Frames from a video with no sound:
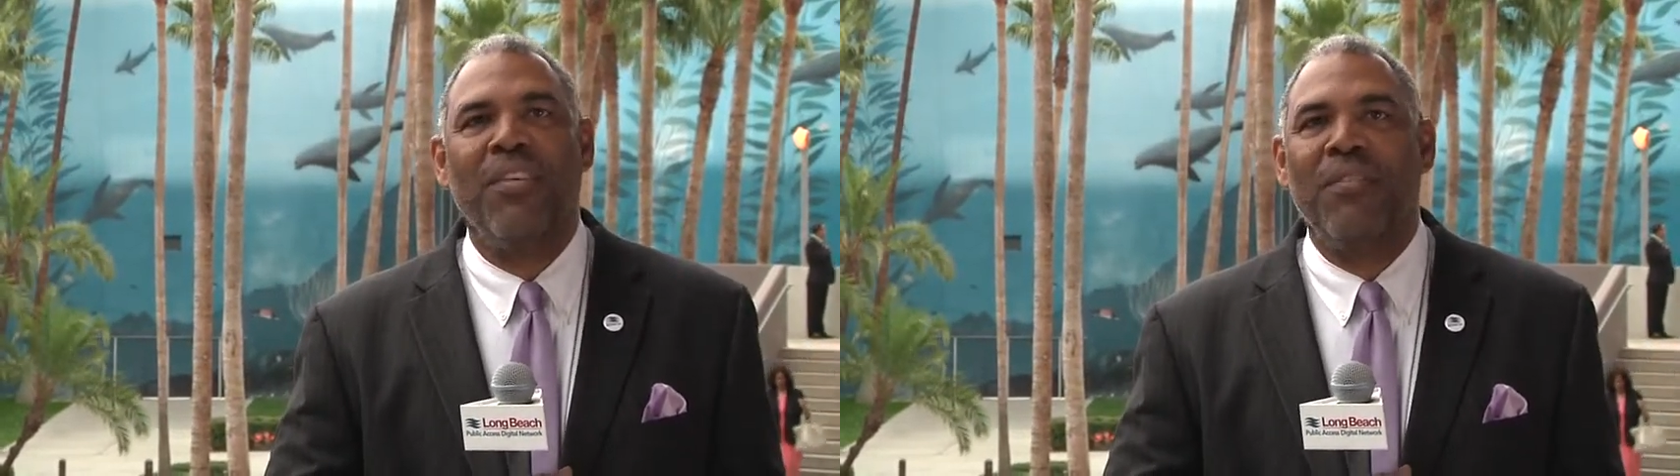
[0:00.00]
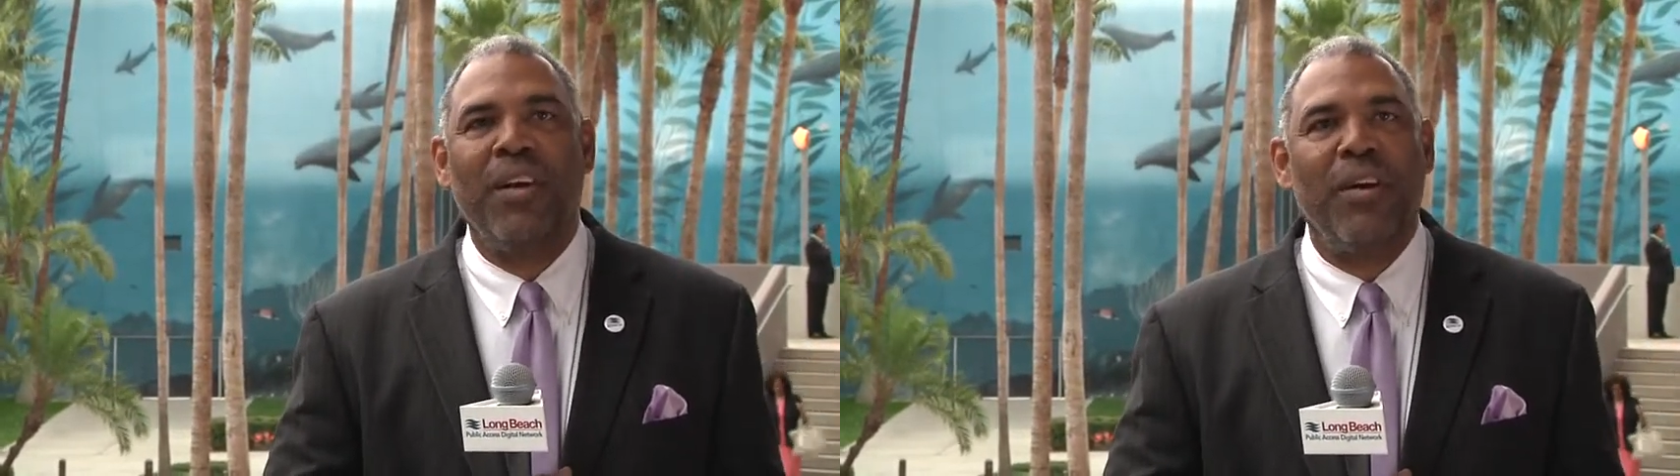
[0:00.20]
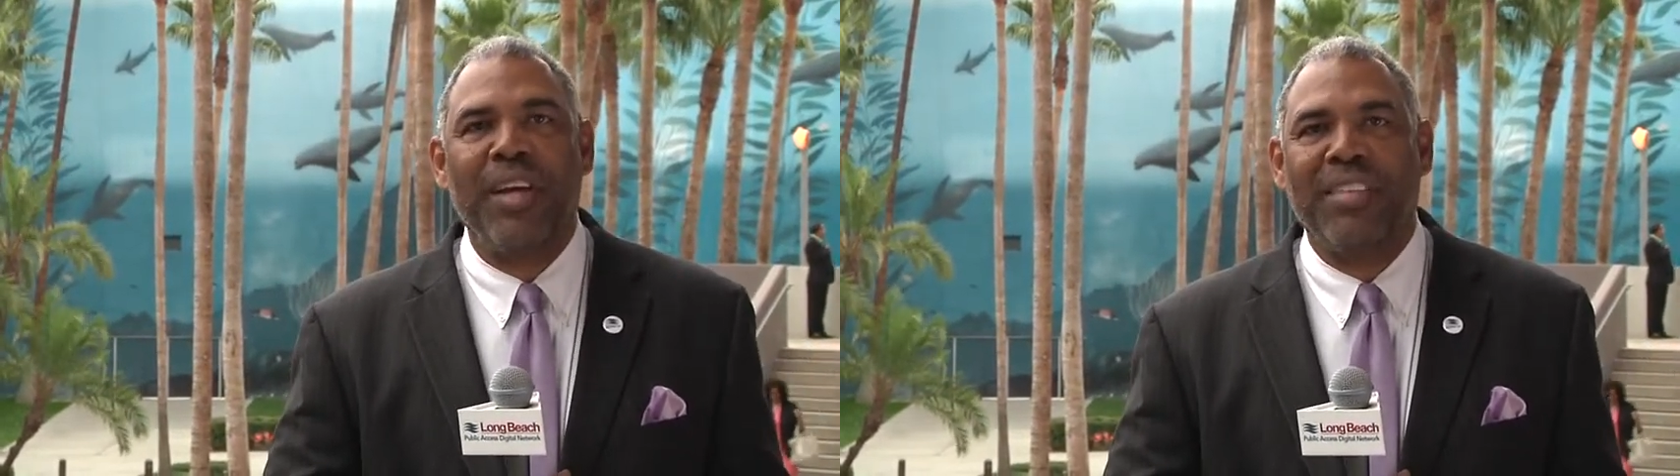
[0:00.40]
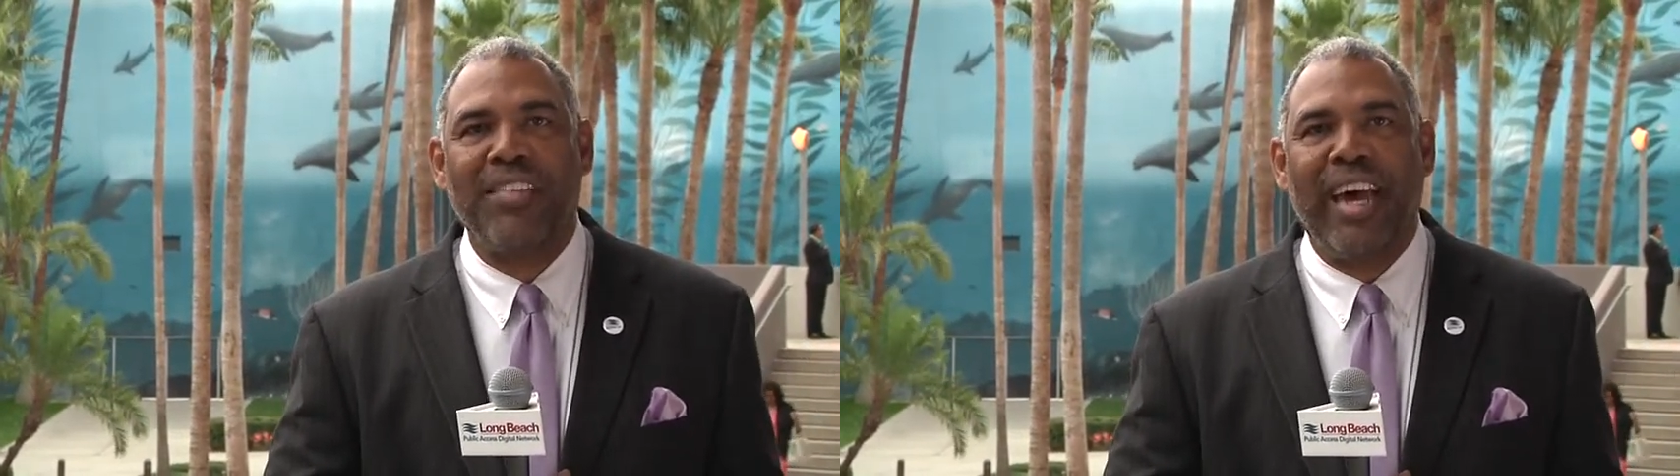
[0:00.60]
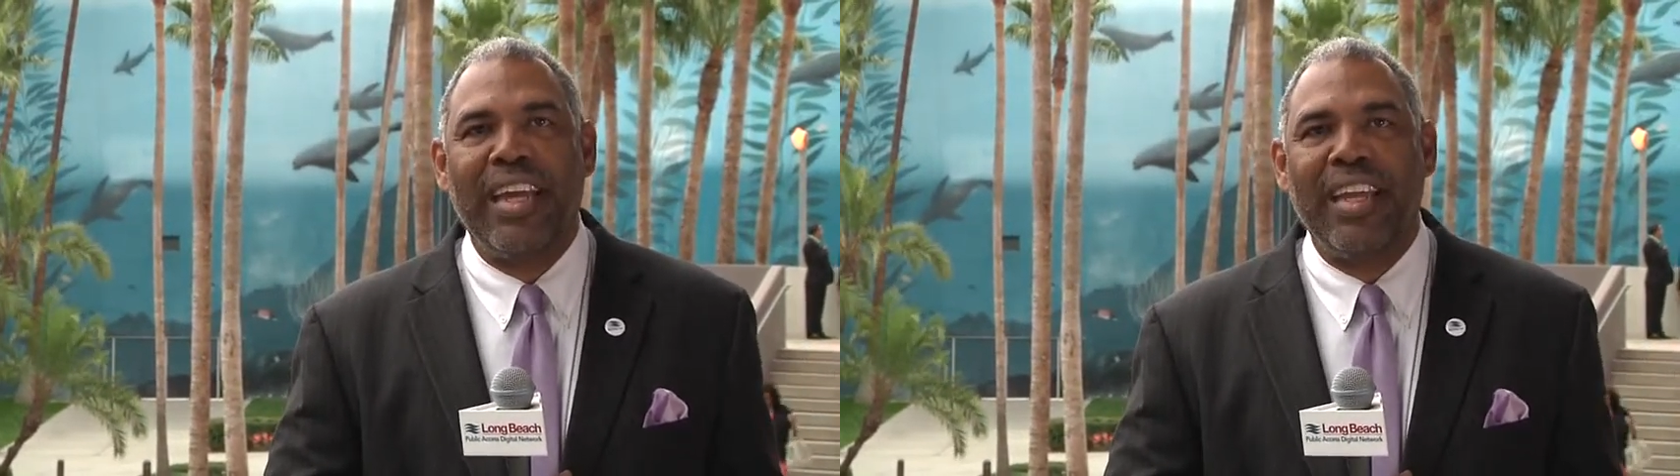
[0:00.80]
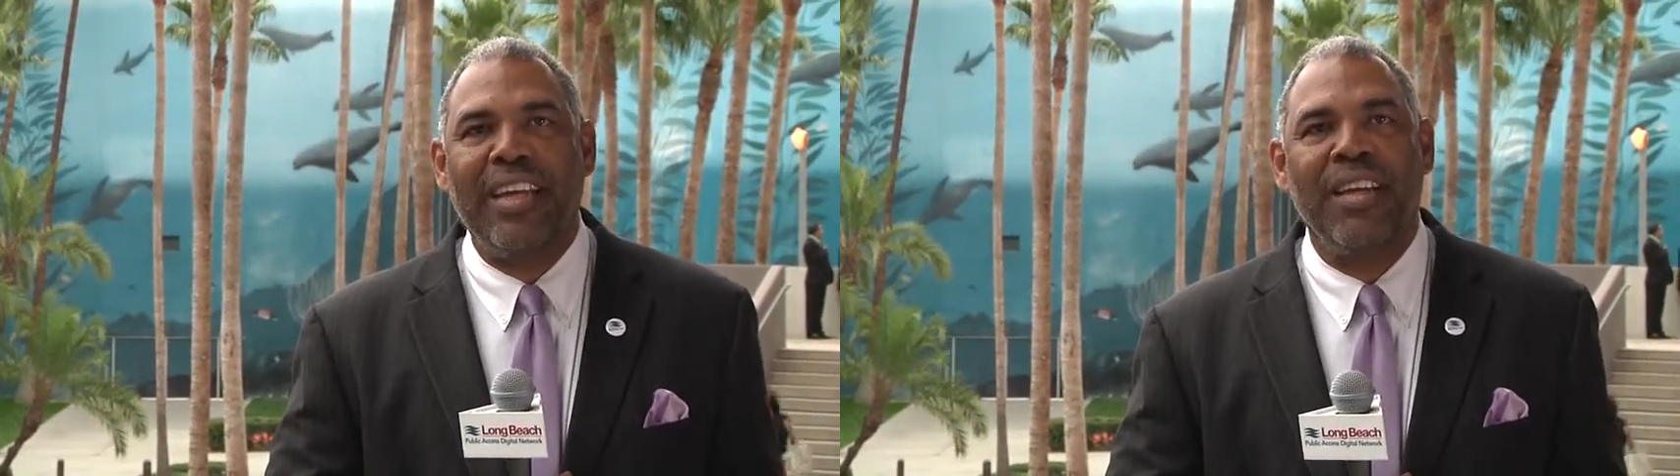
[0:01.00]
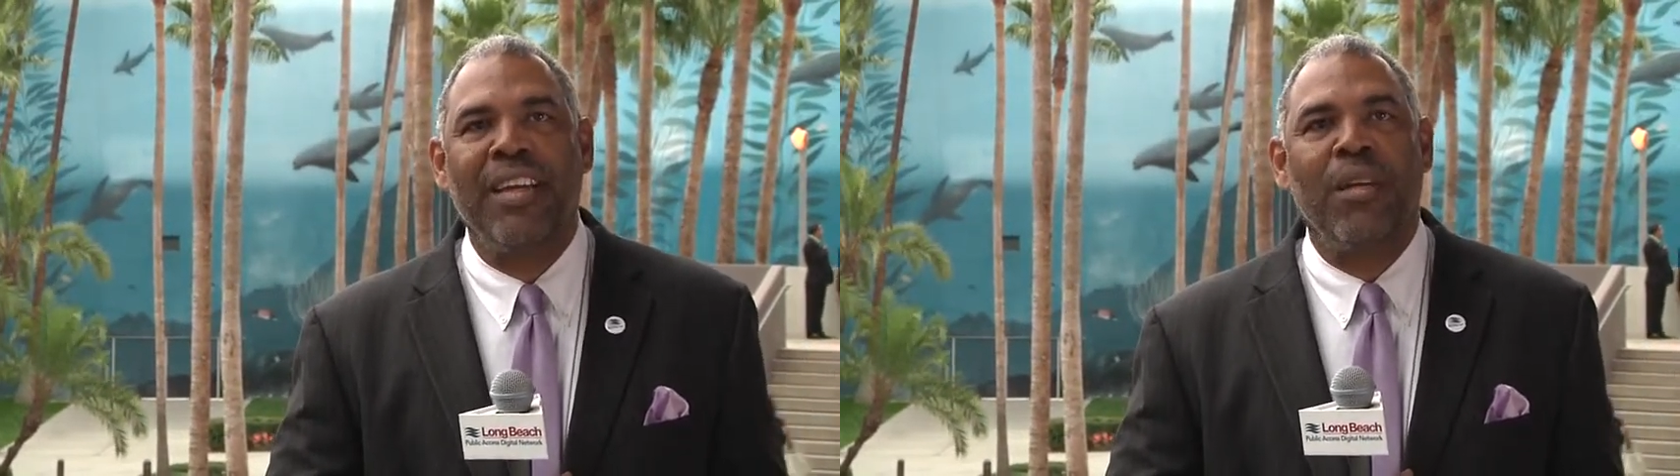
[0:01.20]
Very exciting